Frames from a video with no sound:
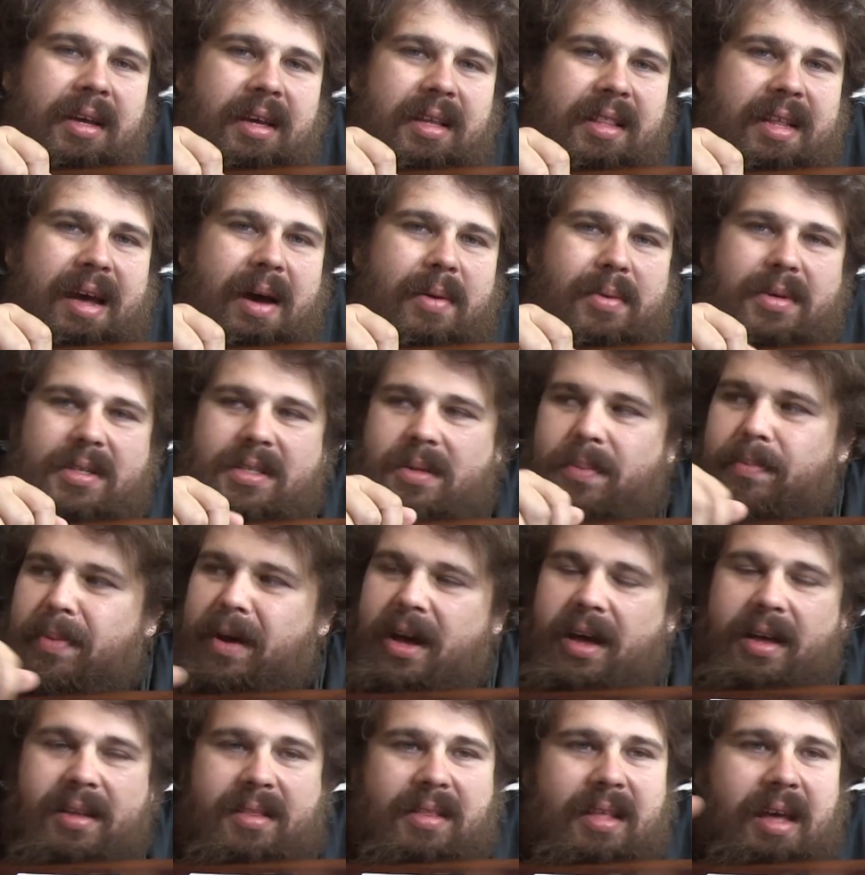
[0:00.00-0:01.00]
And that was your
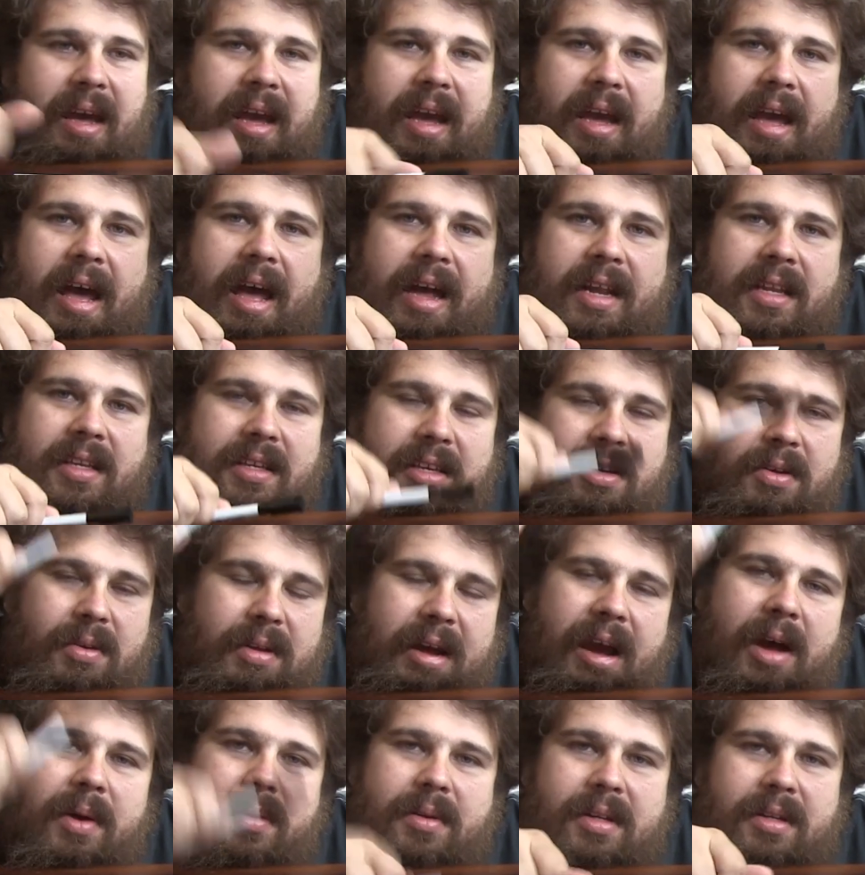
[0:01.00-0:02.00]
birthday. And you
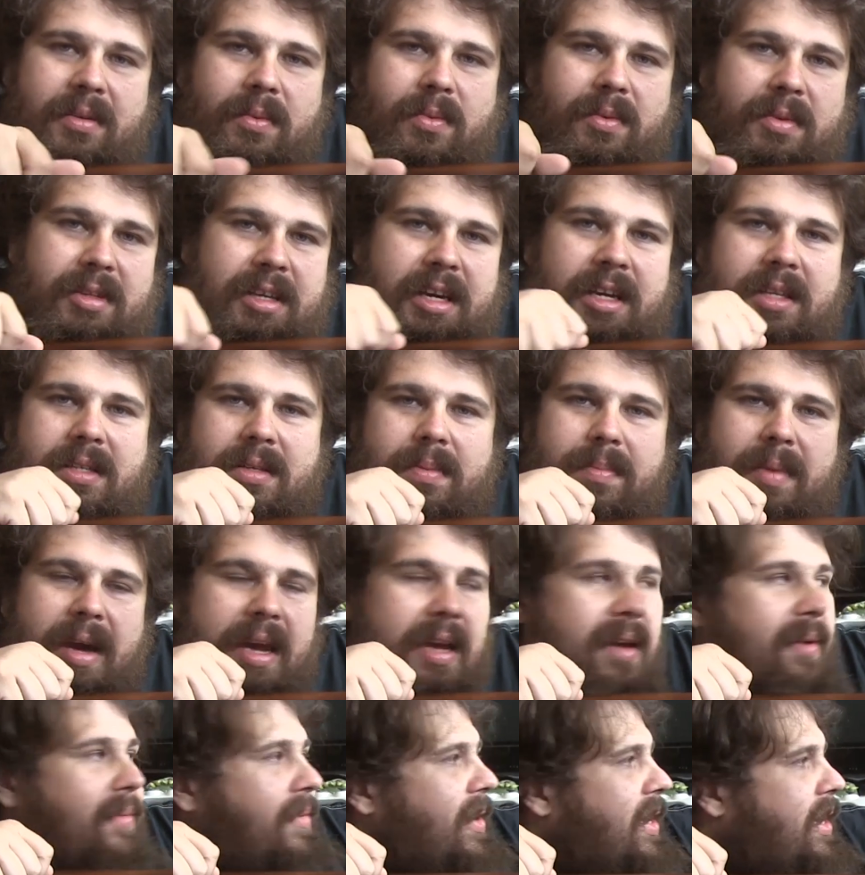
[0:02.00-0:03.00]
now need to
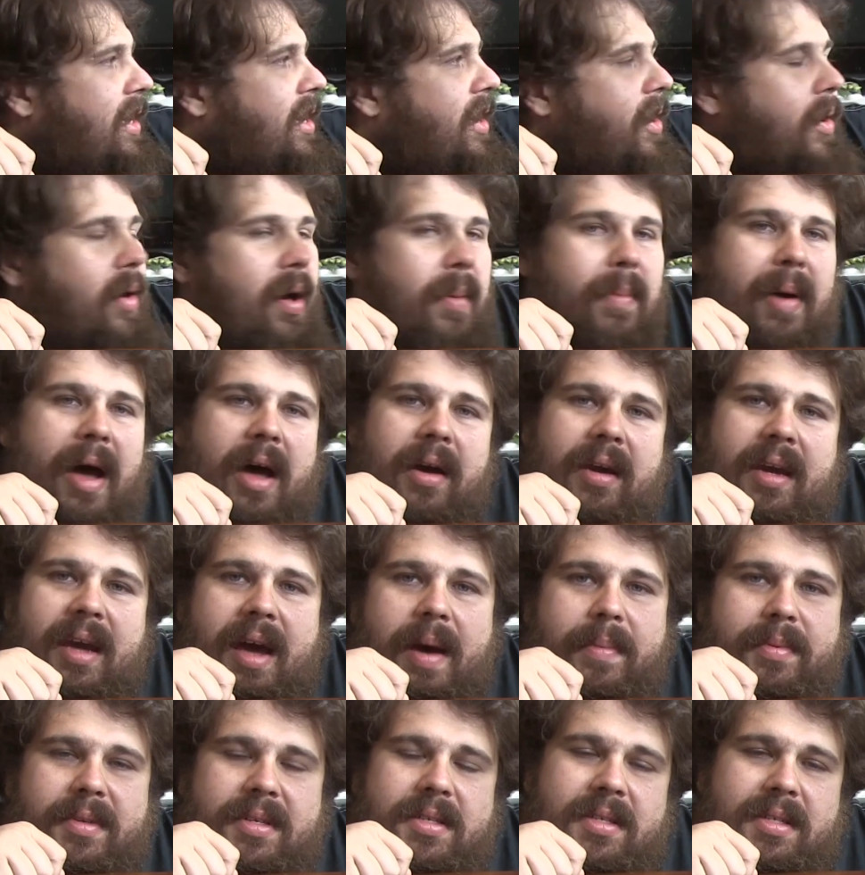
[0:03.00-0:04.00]
make a video about
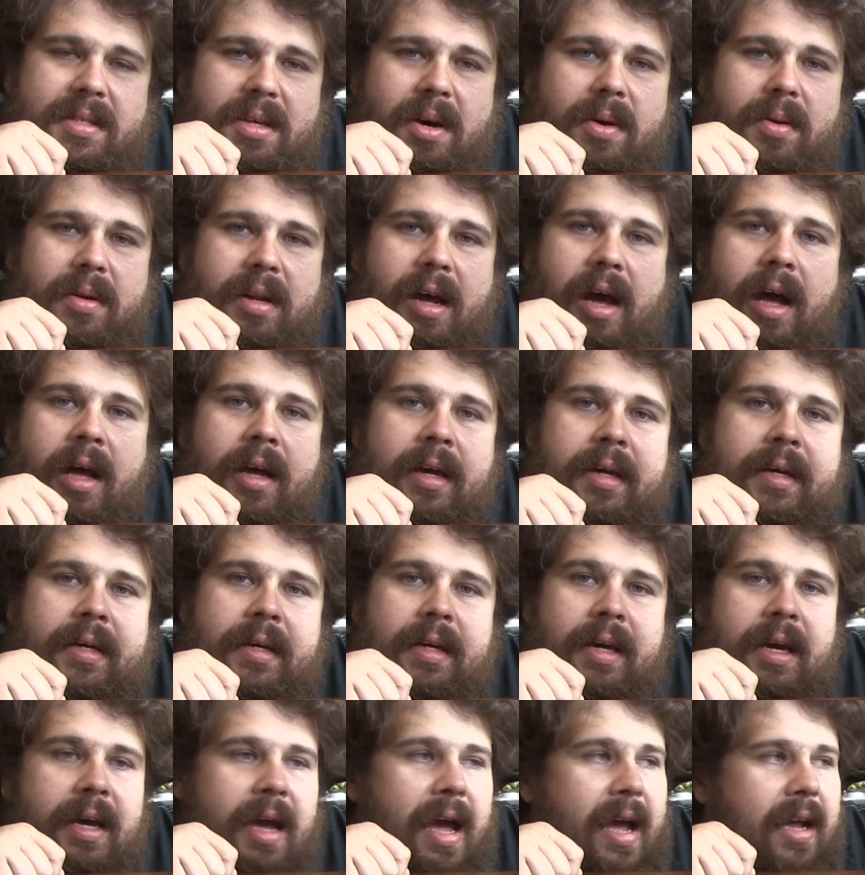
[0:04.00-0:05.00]
Captain Sonar.
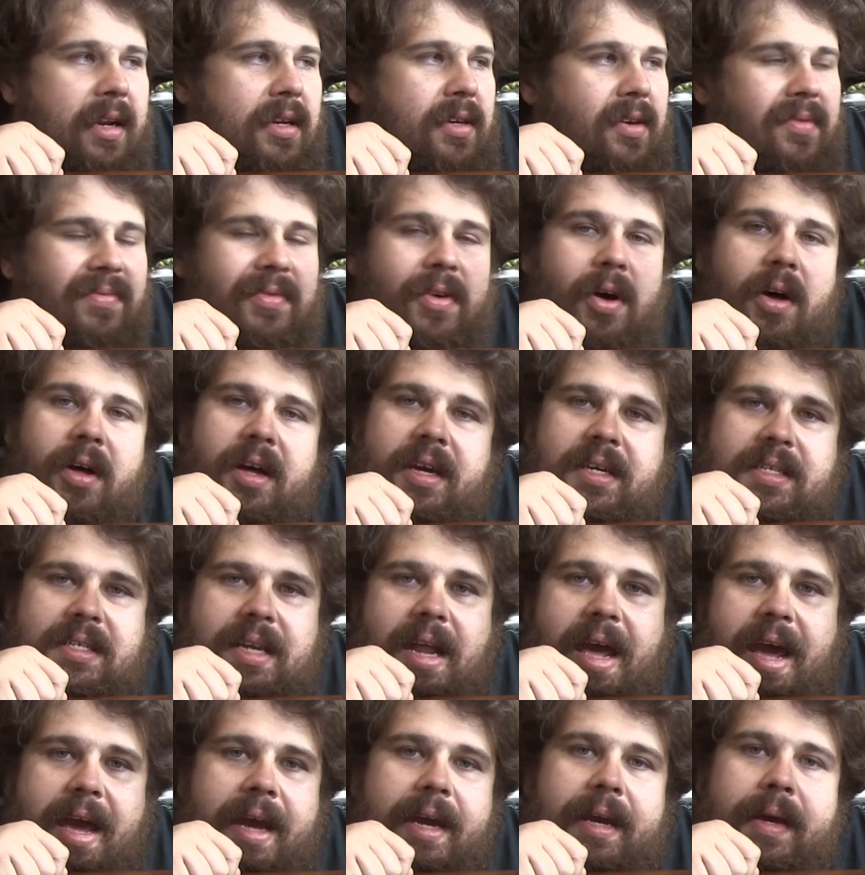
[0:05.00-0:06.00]
And you've got his
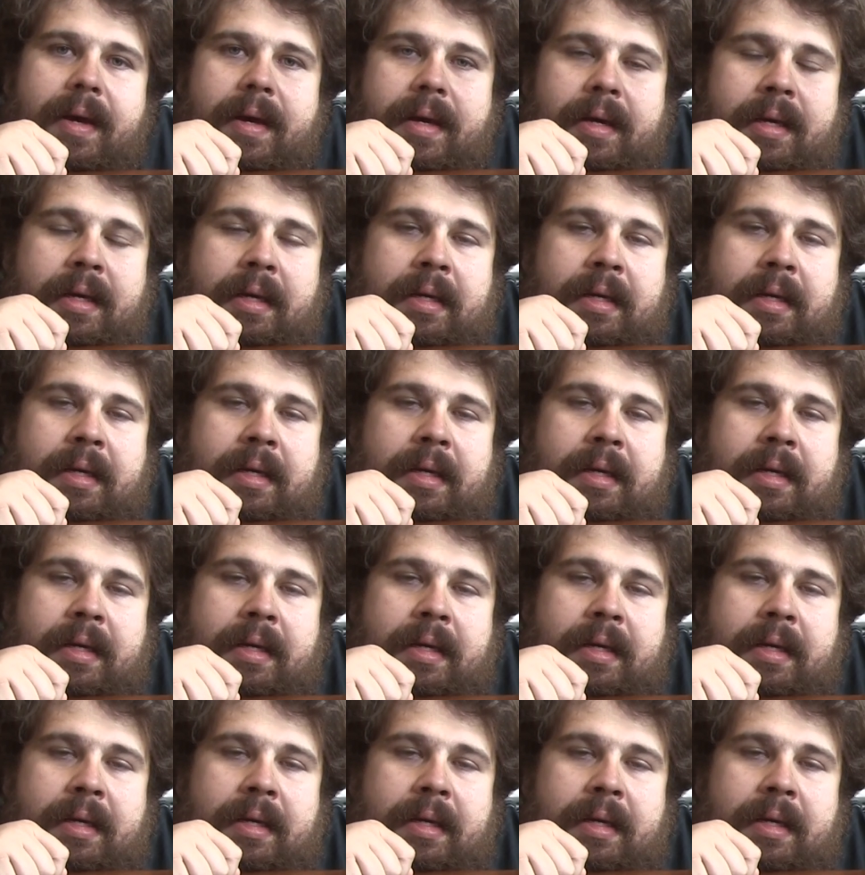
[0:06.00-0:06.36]
leg.